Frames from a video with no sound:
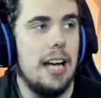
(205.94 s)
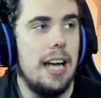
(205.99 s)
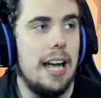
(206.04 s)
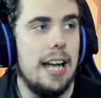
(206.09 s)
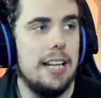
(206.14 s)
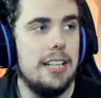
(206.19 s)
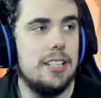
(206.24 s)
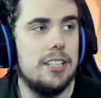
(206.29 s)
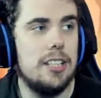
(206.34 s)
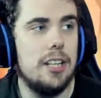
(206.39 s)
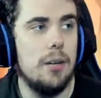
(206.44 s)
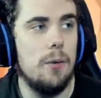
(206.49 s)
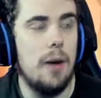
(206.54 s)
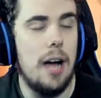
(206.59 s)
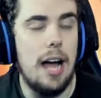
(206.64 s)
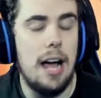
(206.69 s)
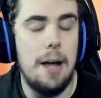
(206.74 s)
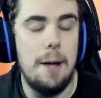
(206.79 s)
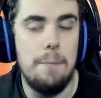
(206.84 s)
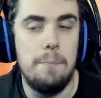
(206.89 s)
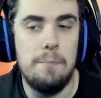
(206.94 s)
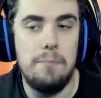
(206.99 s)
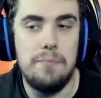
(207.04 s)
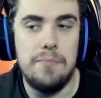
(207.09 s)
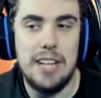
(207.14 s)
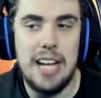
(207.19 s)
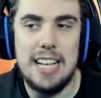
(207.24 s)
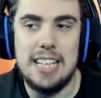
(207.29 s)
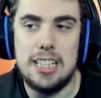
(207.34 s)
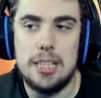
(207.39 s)
into
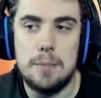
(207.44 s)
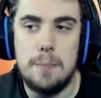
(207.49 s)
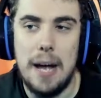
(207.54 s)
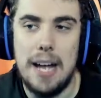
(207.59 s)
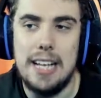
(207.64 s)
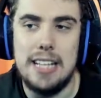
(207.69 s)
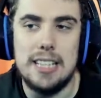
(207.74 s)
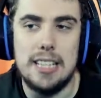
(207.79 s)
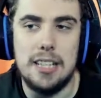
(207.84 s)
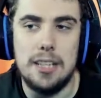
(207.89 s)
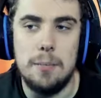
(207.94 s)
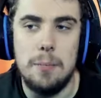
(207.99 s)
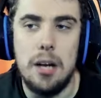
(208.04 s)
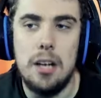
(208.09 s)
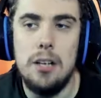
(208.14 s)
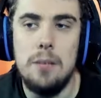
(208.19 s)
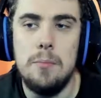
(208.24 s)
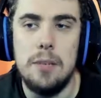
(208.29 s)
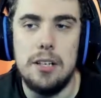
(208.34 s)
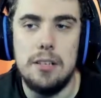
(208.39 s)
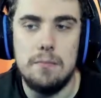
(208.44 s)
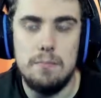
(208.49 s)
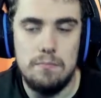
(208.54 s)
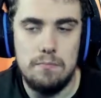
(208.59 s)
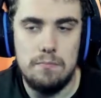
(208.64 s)
in space at the moment.